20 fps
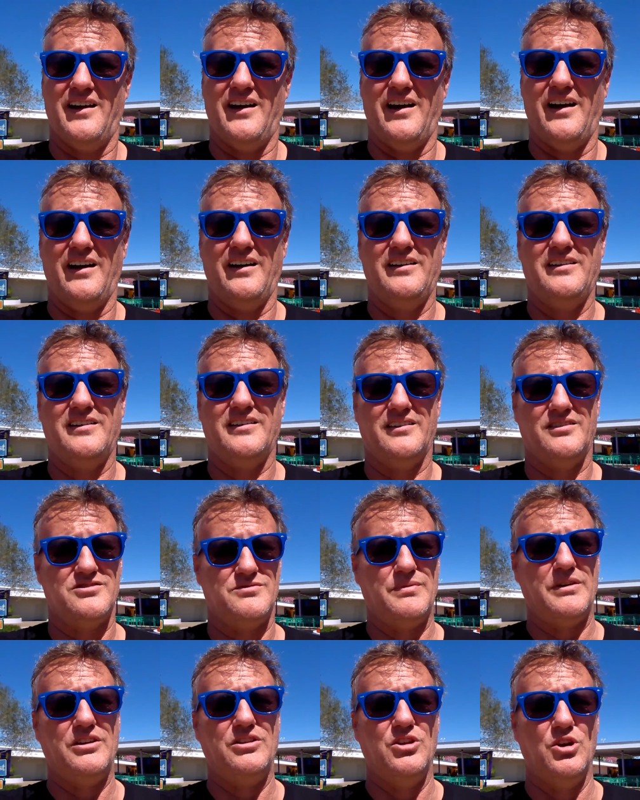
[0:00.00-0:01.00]
Uh,
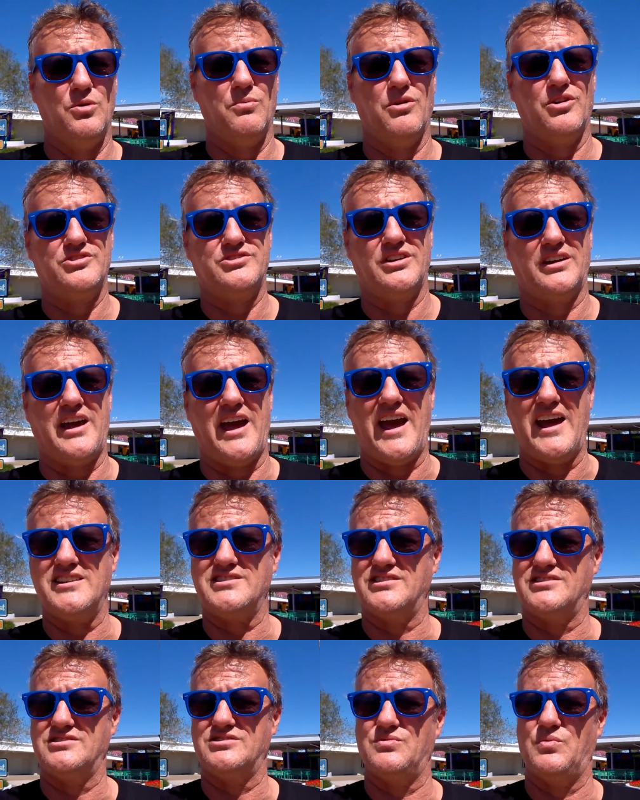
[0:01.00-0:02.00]
there's been numerous
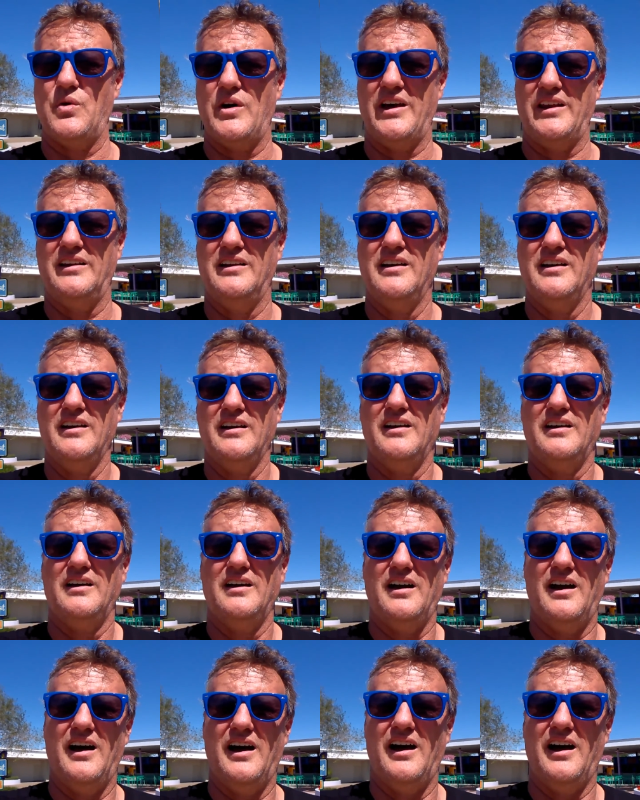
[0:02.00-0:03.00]
occasions when
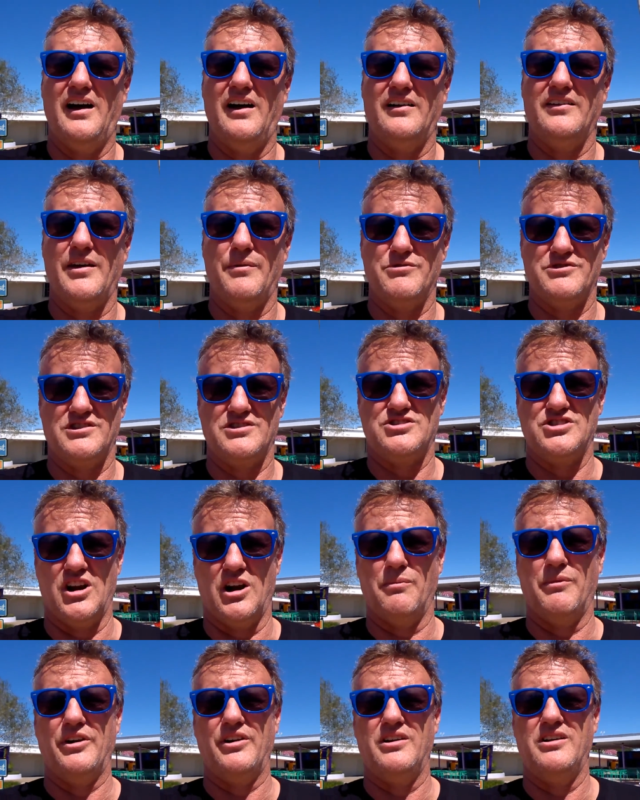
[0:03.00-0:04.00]
uh, there was a
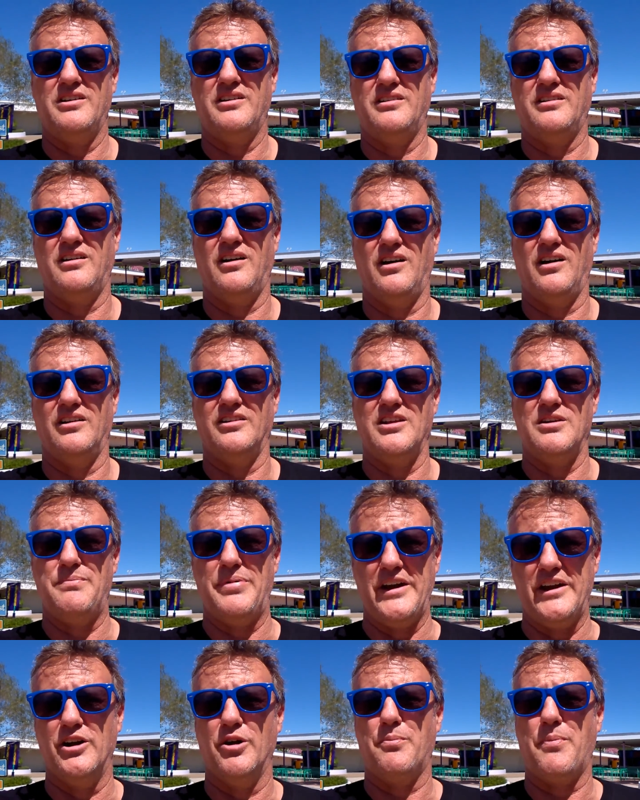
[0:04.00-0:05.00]
gentleman on the
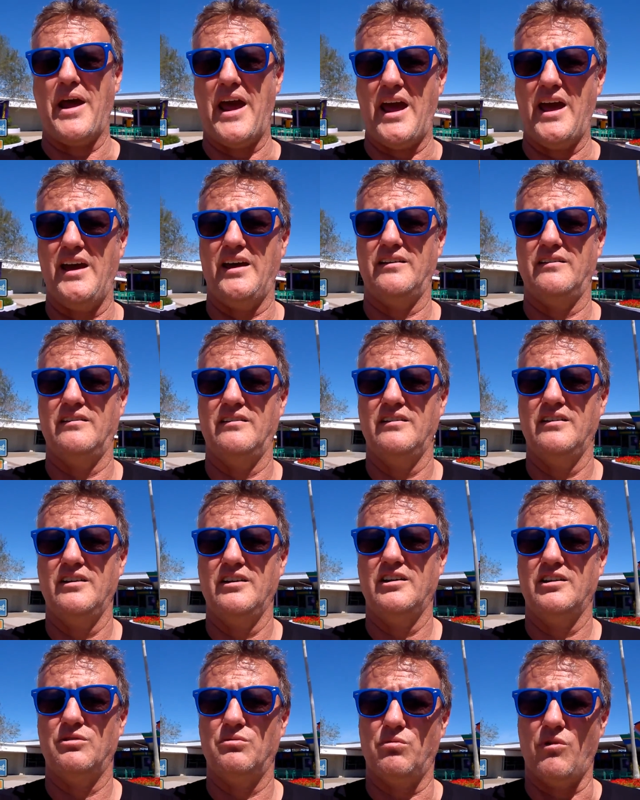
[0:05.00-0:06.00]
Peter Pan
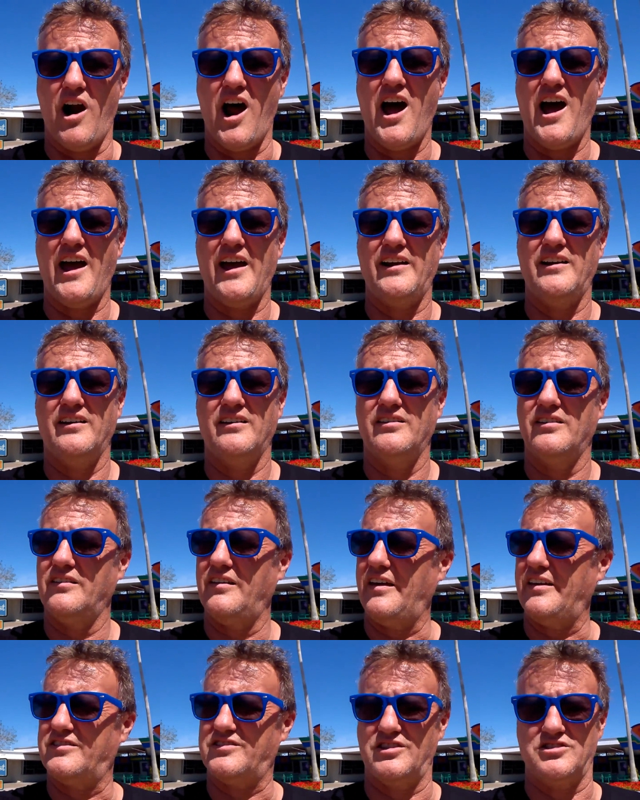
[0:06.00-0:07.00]
ride.
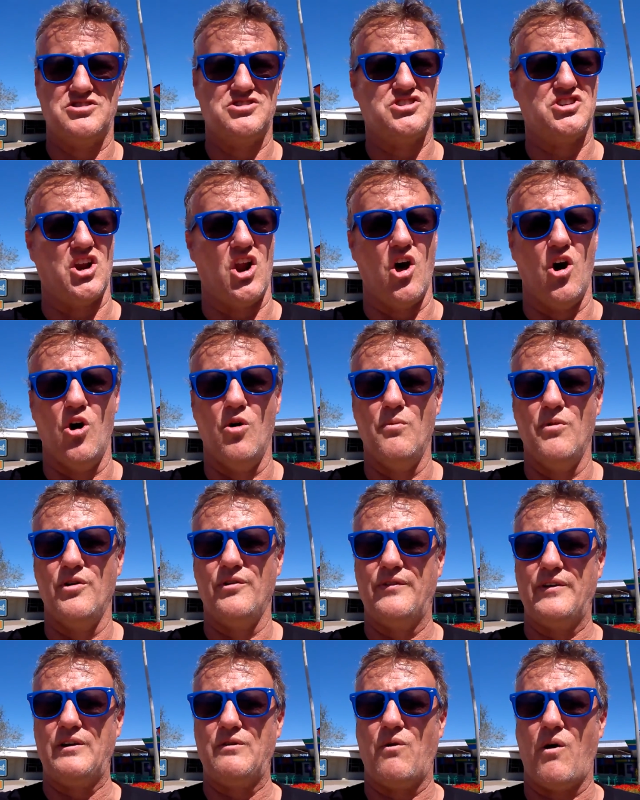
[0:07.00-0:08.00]
It's a
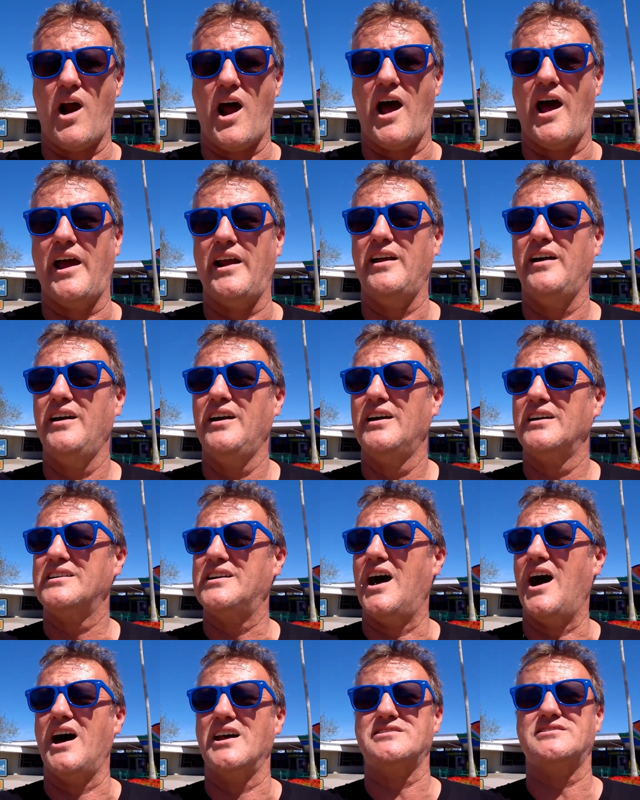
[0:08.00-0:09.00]
slow-moving ride,
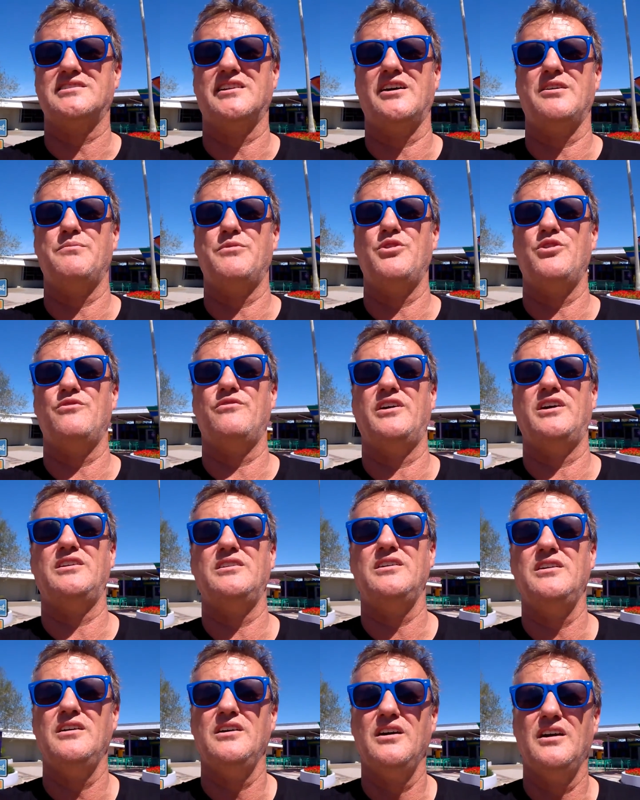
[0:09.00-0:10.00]
constantly
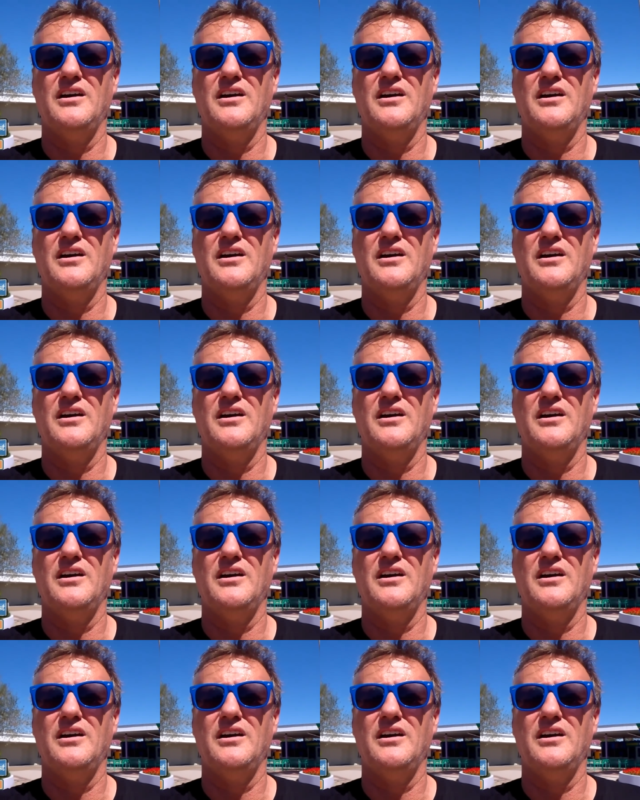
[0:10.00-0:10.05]
moving.